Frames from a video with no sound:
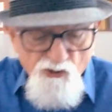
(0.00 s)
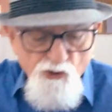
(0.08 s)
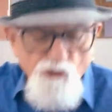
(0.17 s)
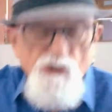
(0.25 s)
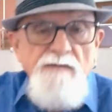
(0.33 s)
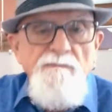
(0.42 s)

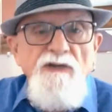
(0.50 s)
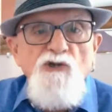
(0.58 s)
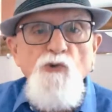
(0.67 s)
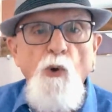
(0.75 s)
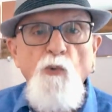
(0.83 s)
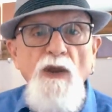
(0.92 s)
treatment
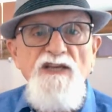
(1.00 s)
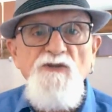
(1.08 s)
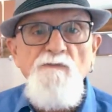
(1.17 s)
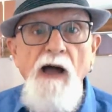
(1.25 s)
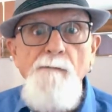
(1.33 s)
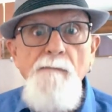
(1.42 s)
to erase
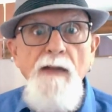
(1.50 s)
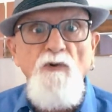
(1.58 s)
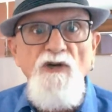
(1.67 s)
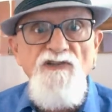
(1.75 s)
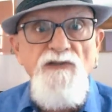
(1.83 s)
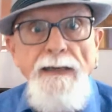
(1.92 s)
my
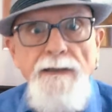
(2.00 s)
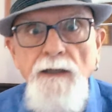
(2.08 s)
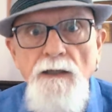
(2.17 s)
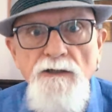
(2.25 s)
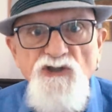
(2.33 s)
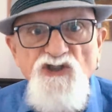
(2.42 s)
memories, like
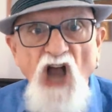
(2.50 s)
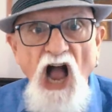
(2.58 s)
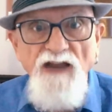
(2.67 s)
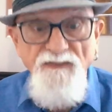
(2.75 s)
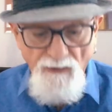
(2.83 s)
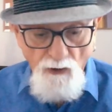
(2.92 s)

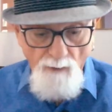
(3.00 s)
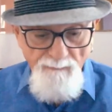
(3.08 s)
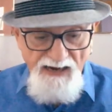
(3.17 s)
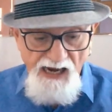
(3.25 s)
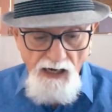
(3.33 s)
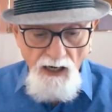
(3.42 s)
shock
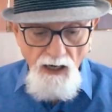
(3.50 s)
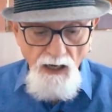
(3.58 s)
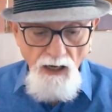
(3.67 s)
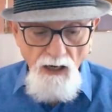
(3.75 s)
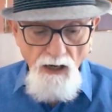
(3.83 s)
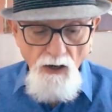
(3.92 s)
therapy
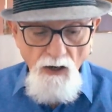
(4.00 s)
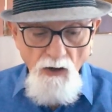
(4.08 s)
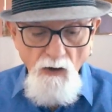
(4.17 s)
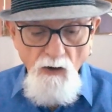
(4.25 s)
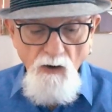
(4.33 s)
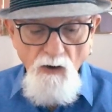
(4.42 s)

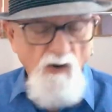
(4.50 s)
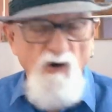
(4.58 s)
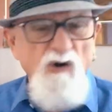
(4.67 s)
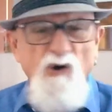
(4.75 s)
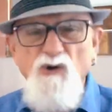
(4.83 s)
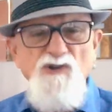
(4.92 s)

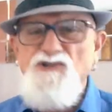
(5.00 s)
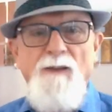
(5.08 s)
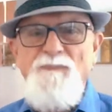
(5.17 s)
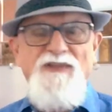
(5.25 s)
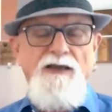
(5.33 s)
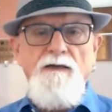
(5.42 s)
or
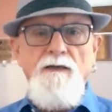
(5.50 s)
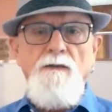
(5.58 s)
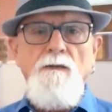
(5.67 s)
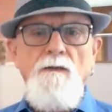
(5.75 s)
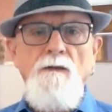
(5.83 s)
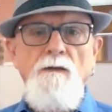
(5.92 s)
something.
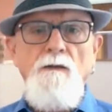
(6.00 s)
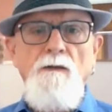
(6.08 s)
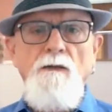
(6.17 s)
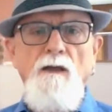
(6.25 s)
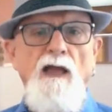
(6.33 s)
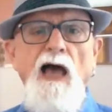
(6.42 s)

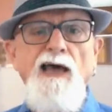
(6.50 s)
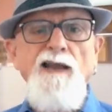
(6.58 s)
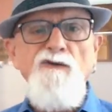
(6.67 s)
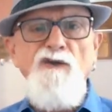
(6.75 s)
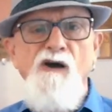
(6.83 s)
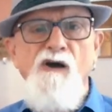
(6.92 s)
I
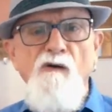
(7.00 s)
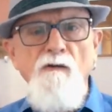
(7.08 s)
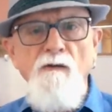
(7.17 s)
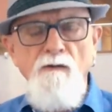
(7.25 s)
don't know.